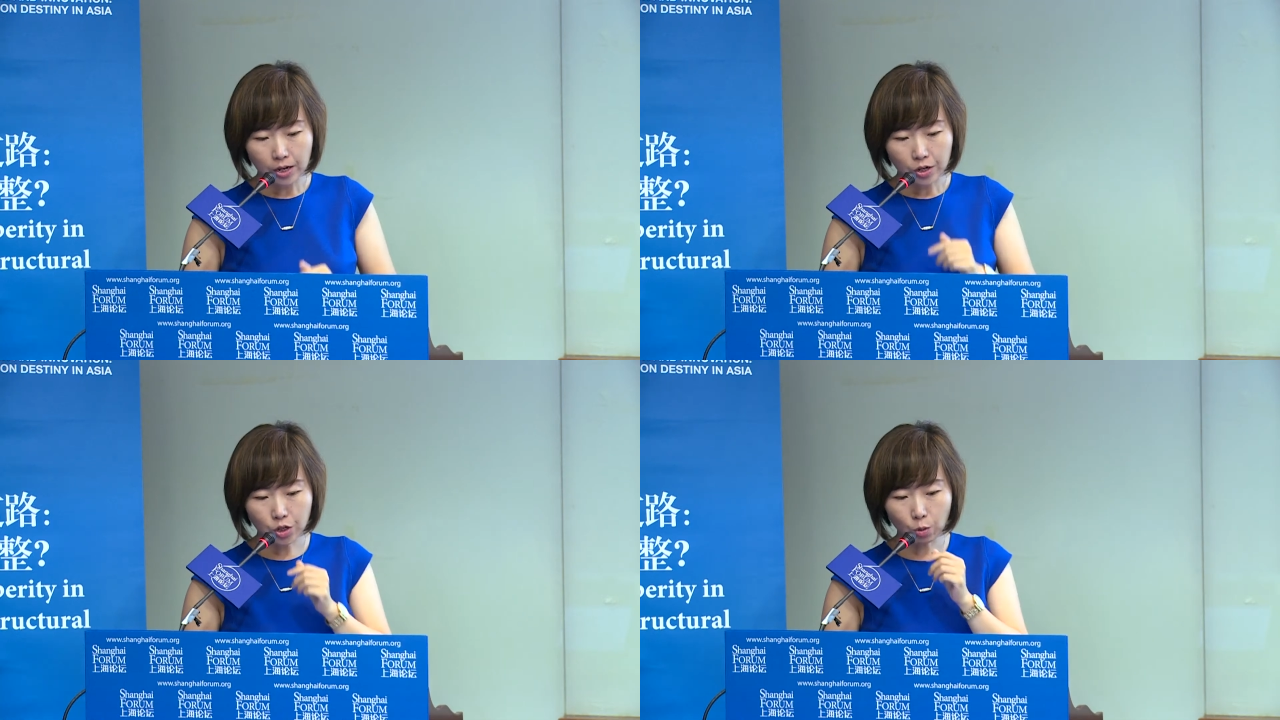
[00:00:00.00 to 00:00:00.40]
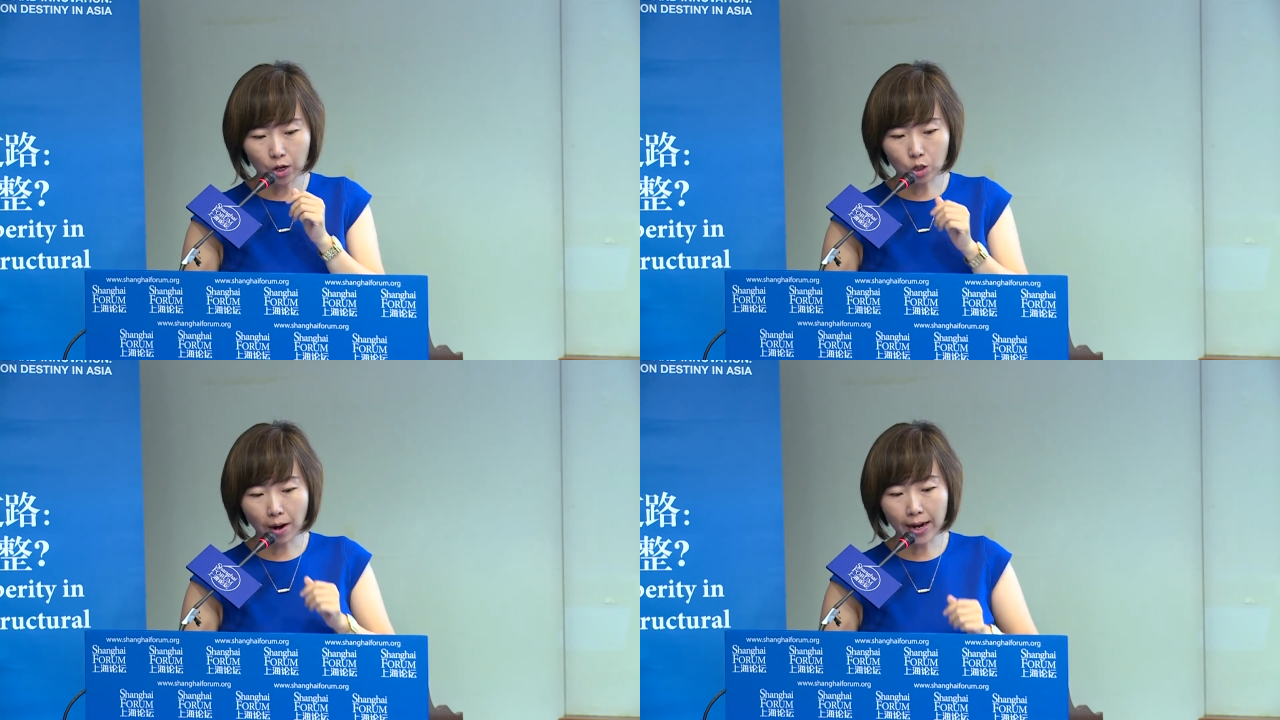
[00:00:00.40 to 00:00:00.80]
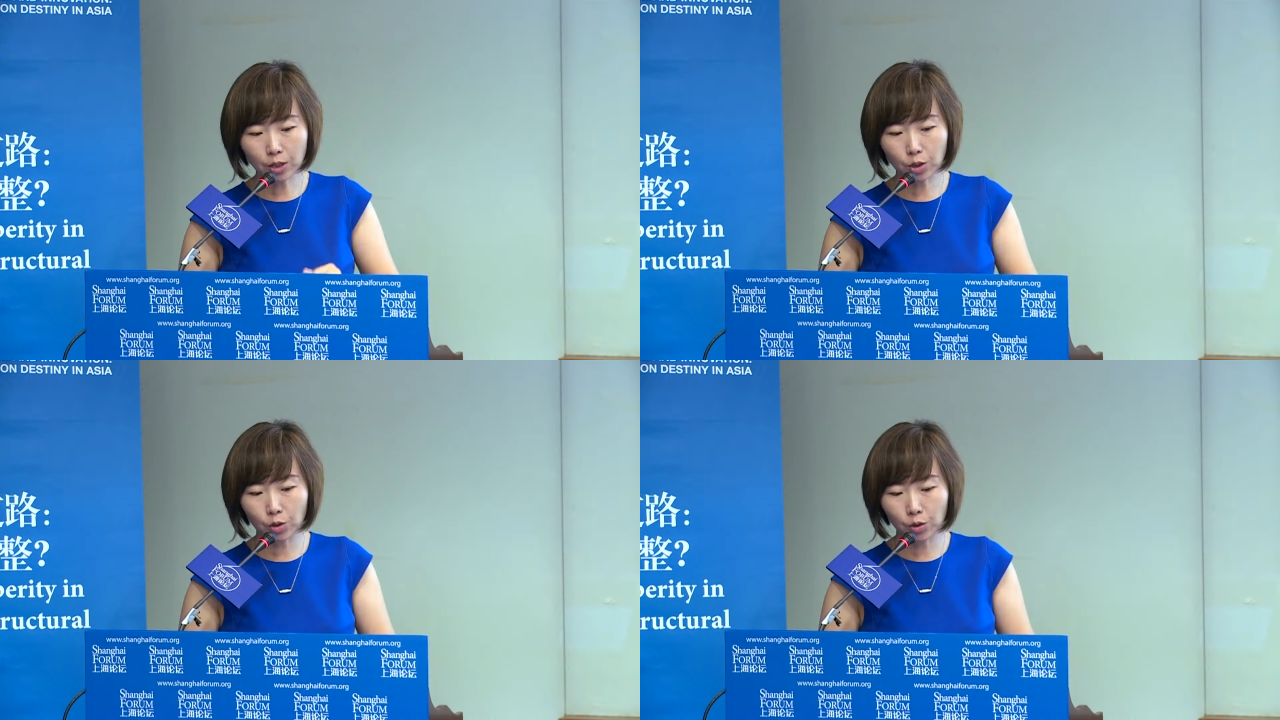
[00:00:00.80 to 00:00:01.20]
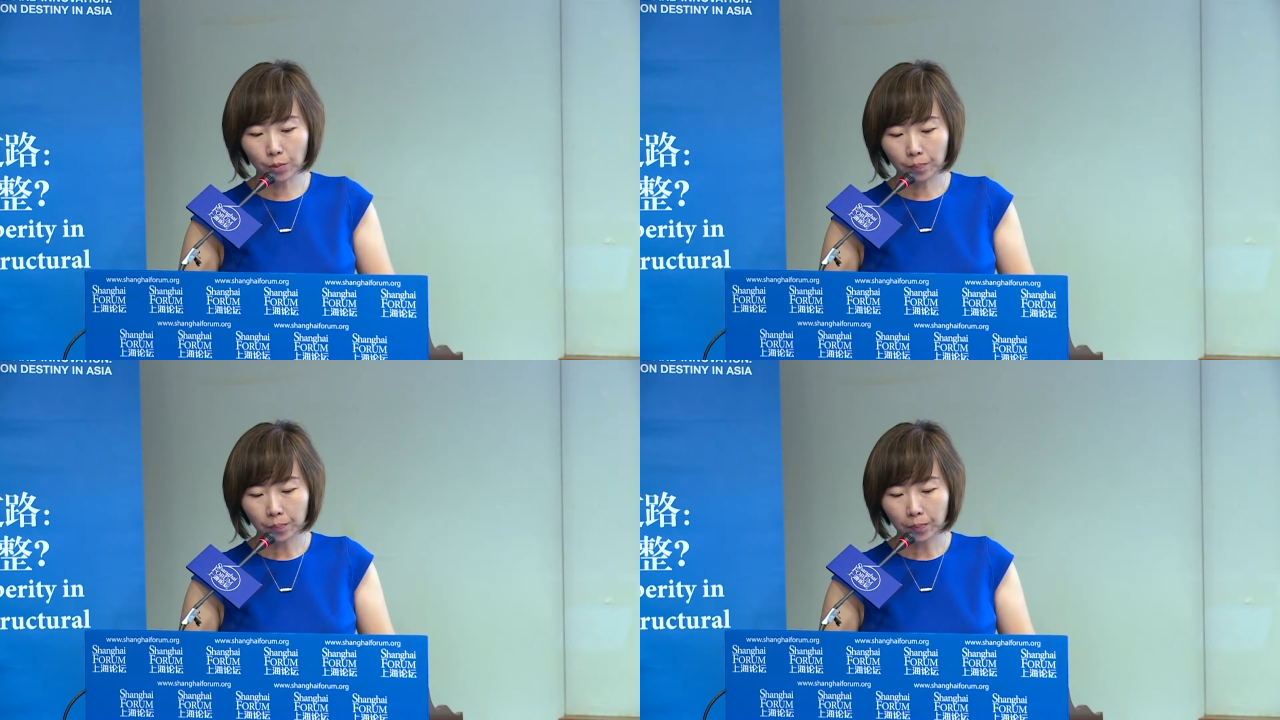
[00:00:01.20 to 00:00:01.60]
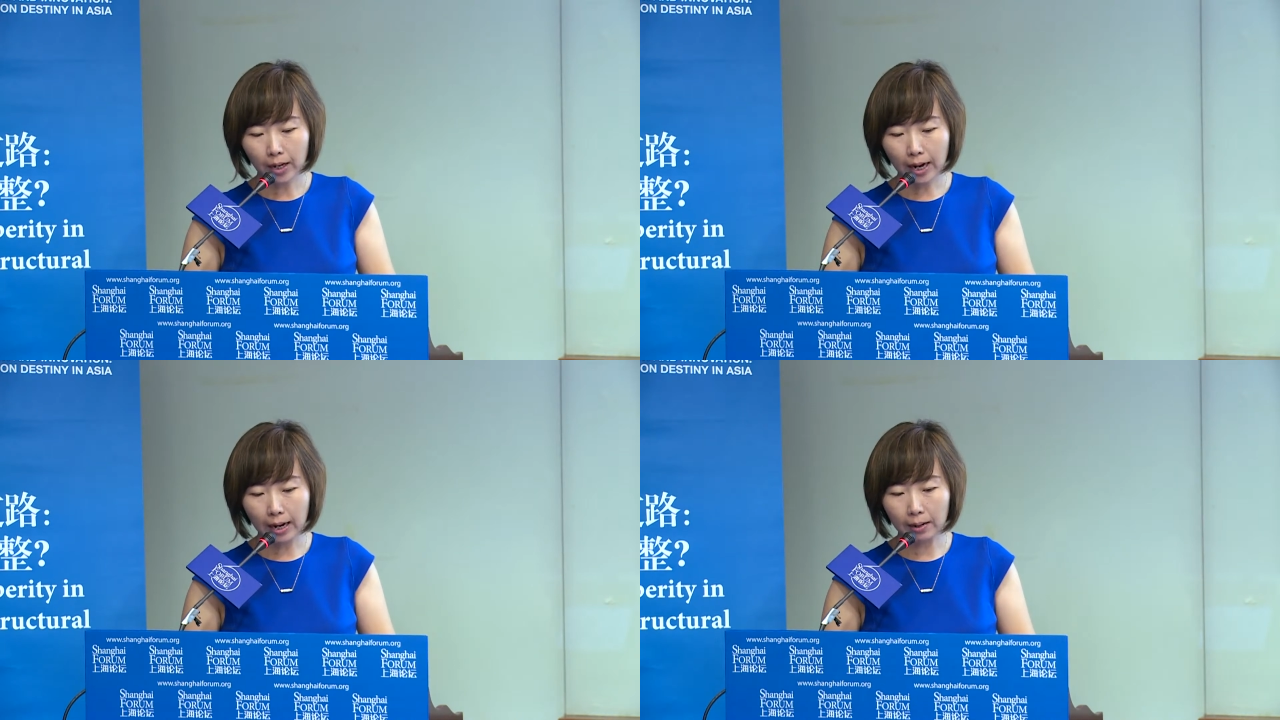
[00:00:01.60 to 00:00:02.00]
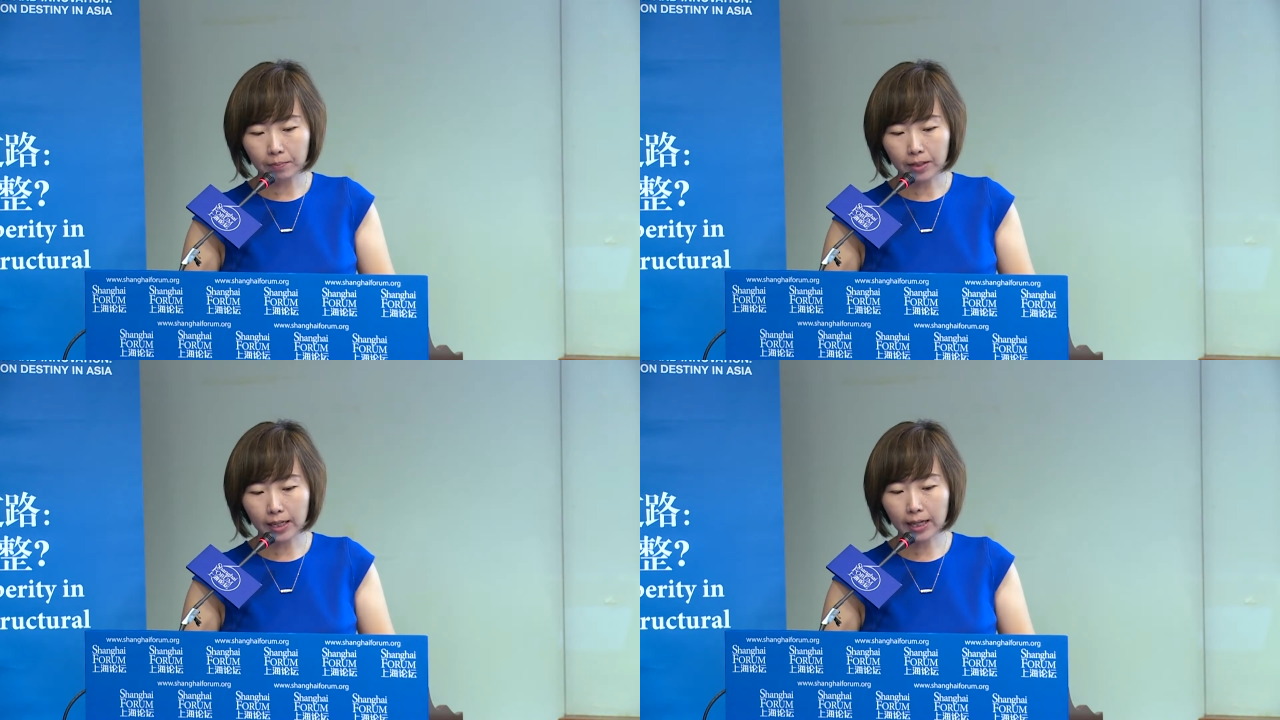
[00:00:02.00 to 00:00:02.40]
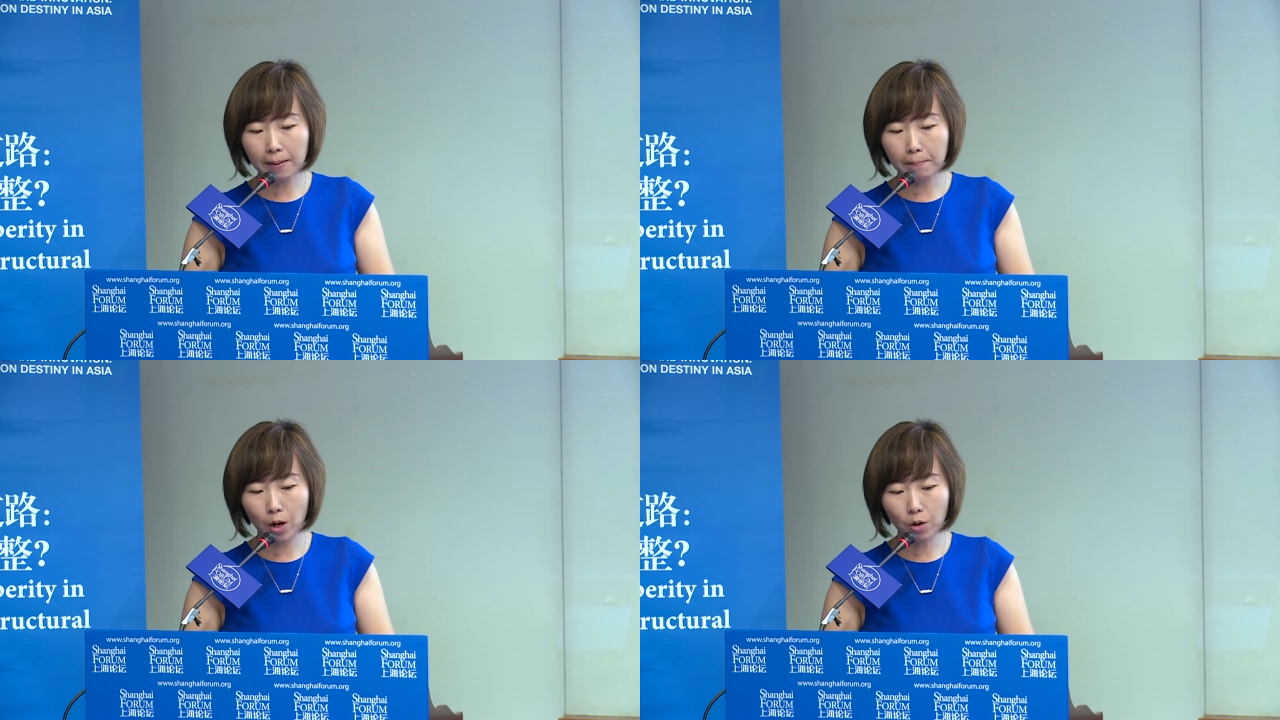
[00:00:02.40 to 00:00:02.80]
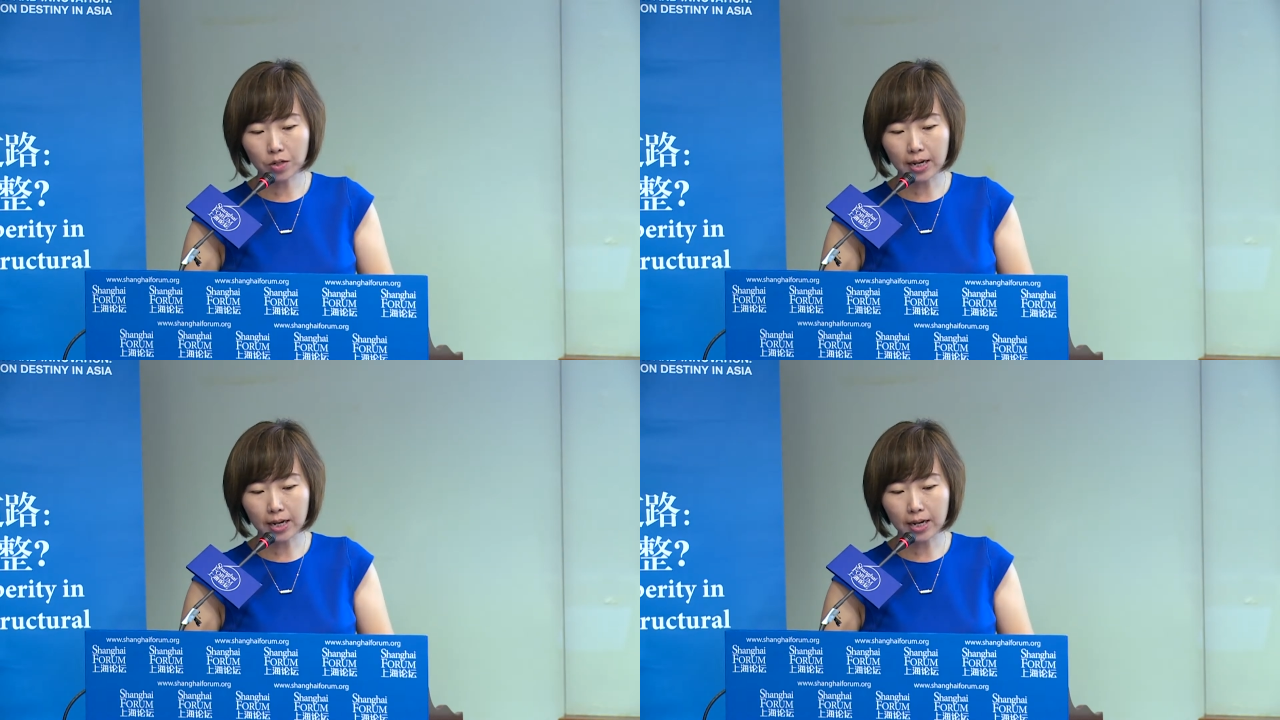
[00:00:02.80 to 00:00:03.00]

So we're trying to decompose